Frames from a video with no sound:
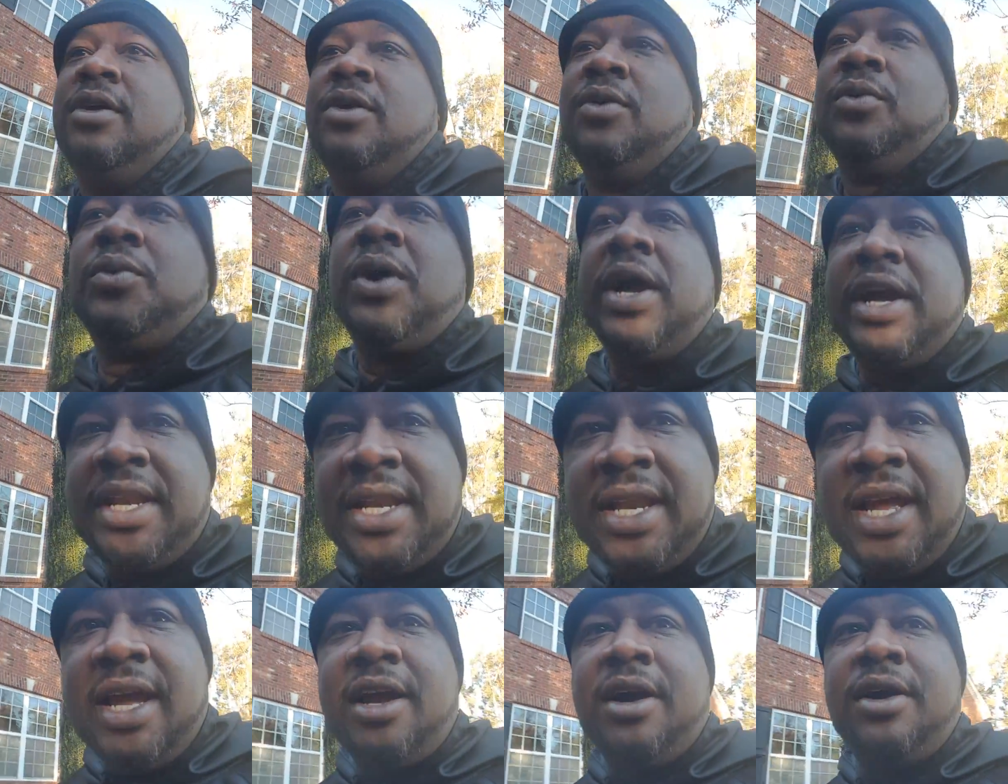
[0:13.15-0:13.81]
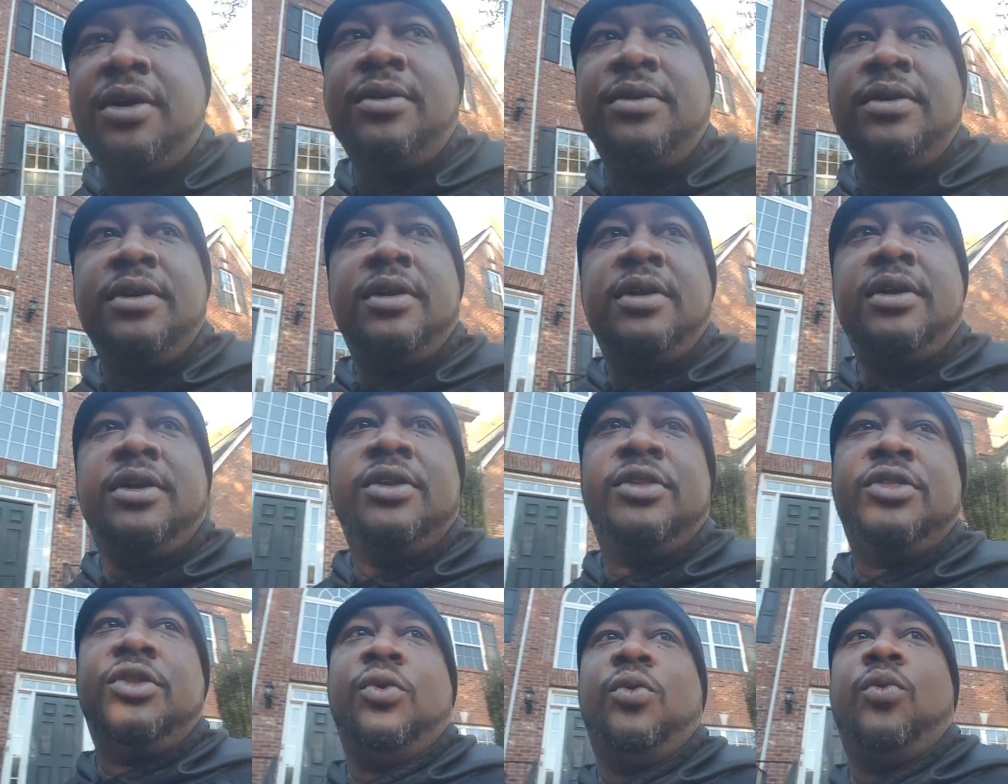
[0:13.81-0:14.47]
Right now,
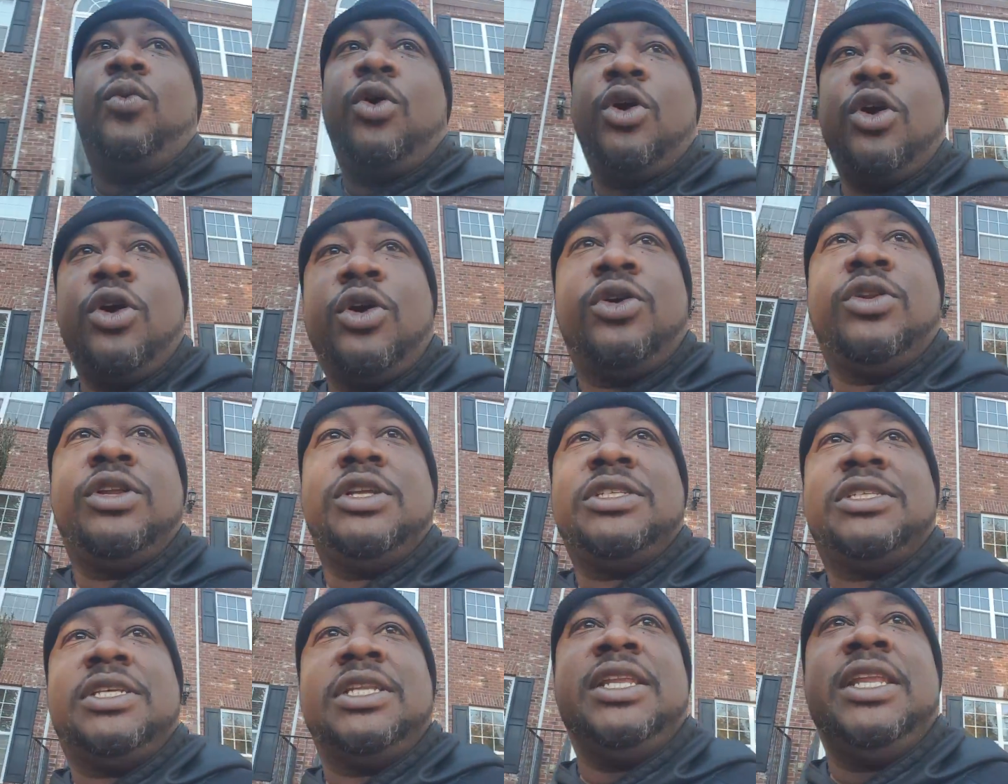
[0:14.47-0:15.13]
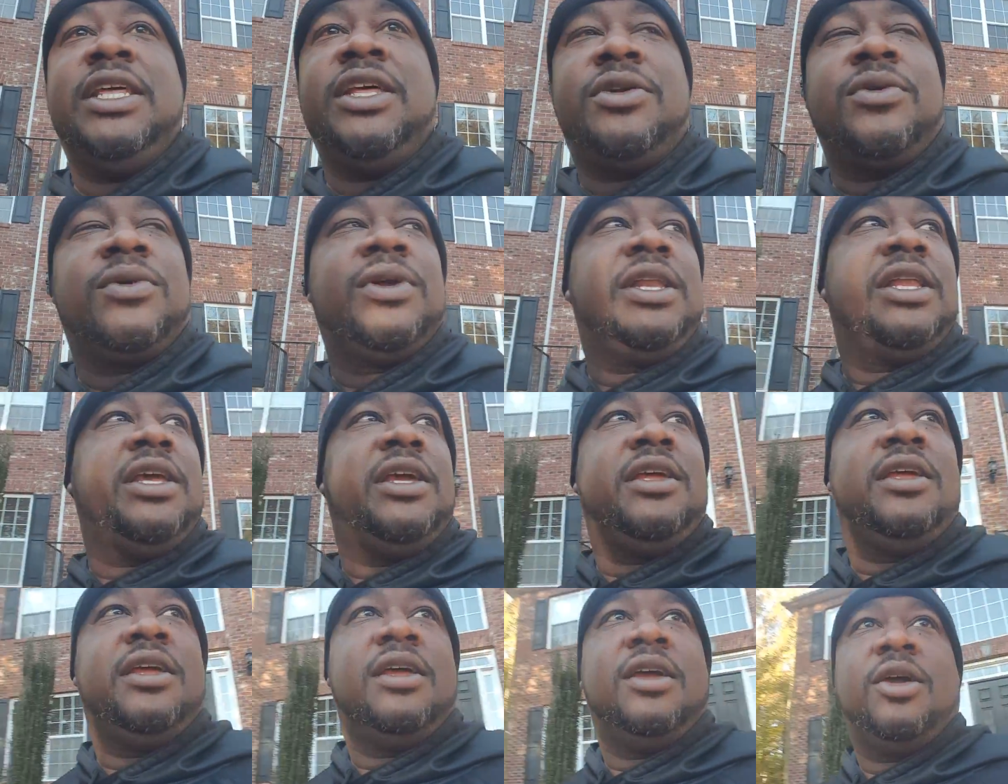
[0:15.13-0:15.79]
the world is
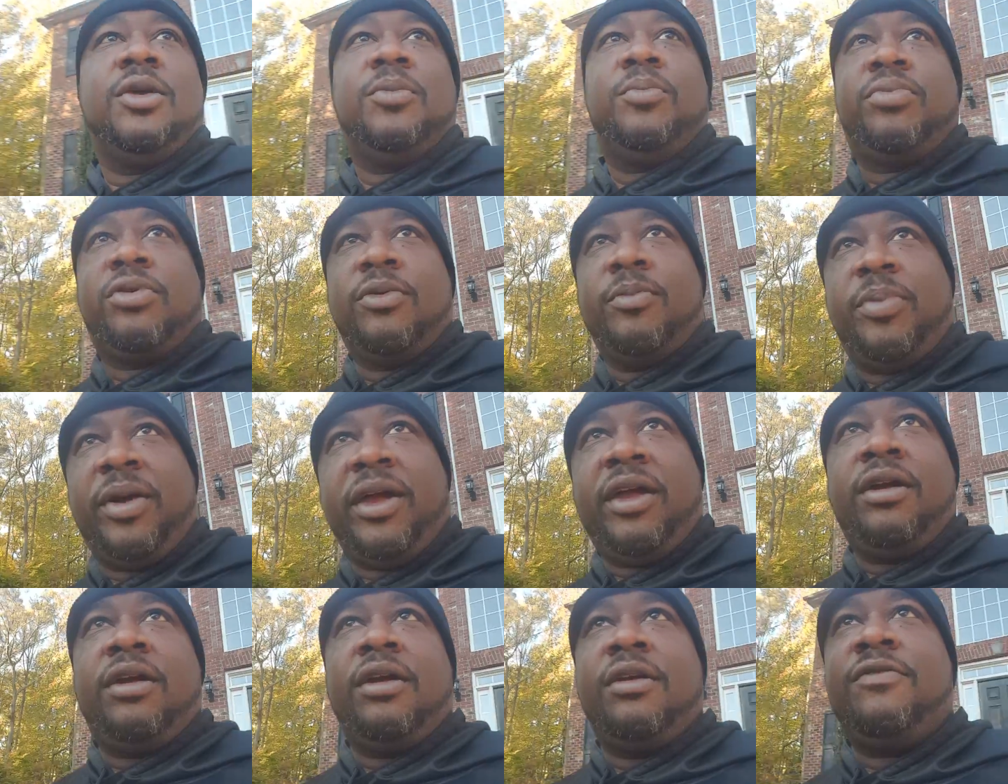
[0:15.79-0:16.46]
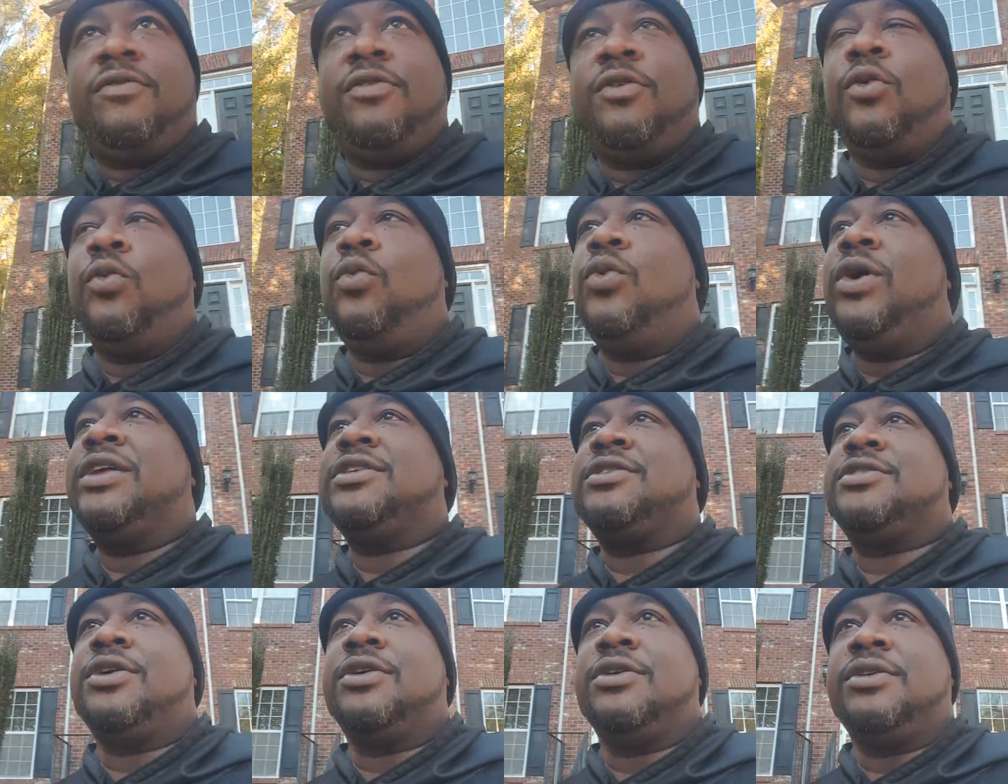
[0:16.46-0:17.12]
literally preparing for
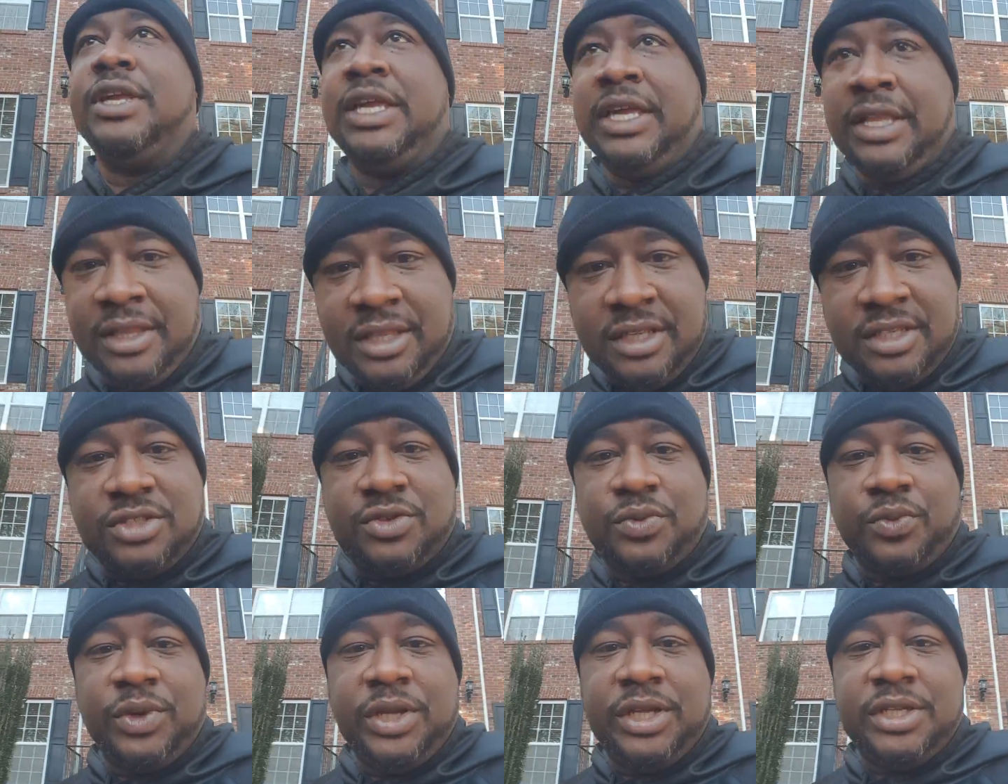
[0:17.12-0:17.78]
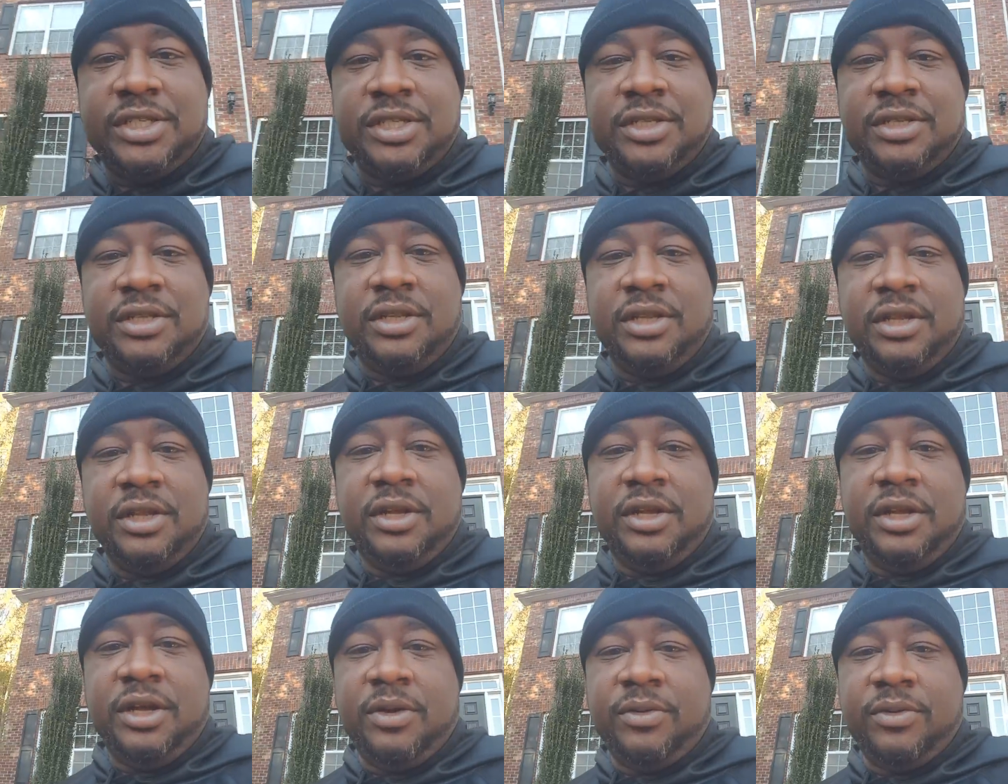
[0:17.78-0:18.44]
winter in this region
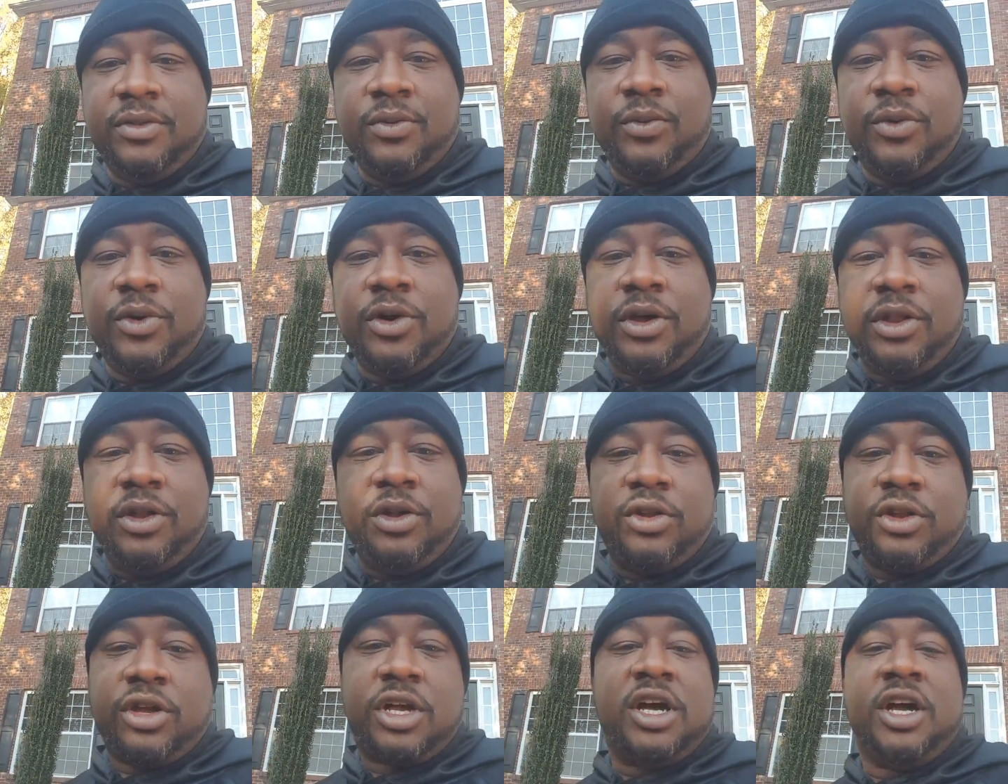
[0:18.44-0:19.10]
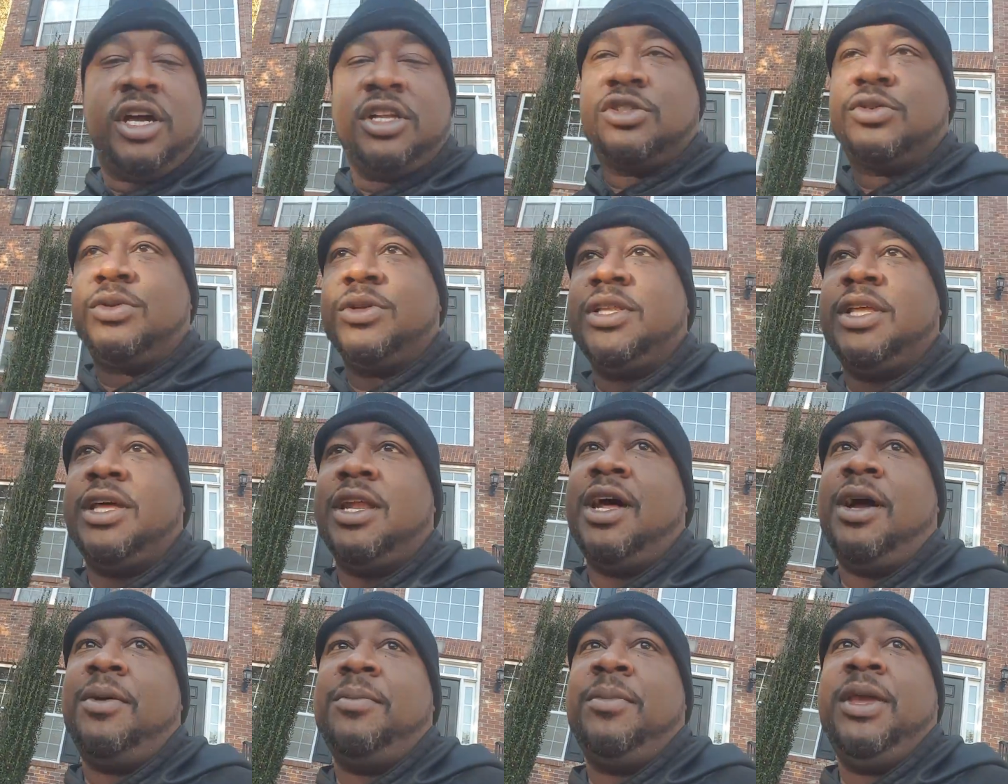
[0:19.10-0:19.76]
of the world or the country
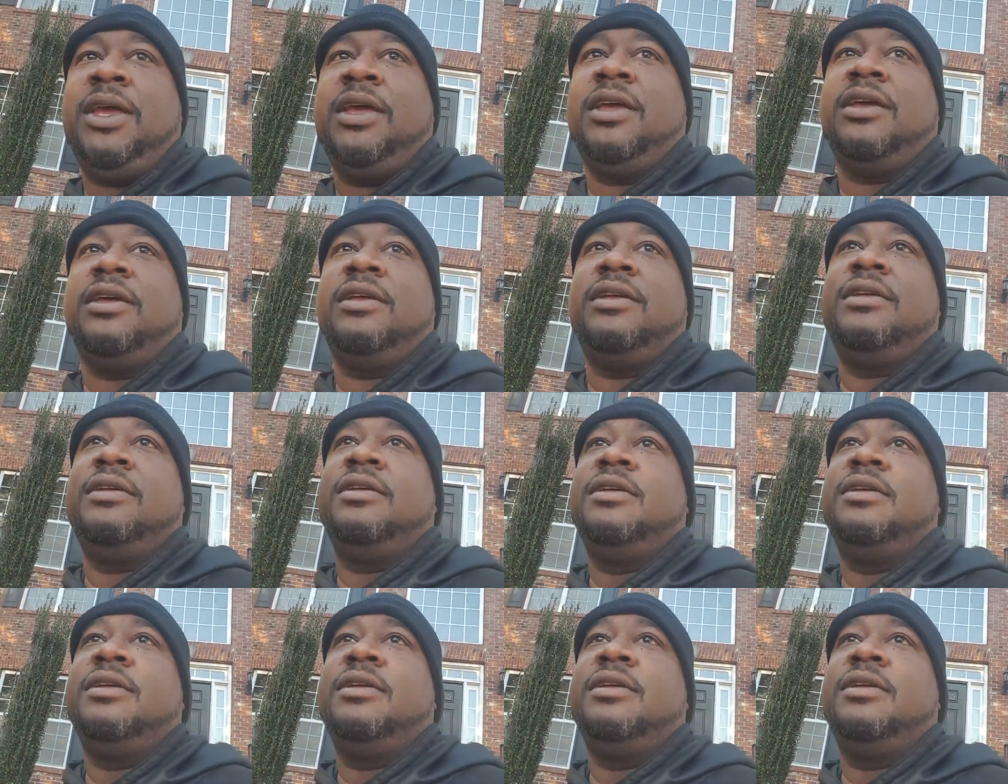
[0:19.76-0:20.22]
that I'm in.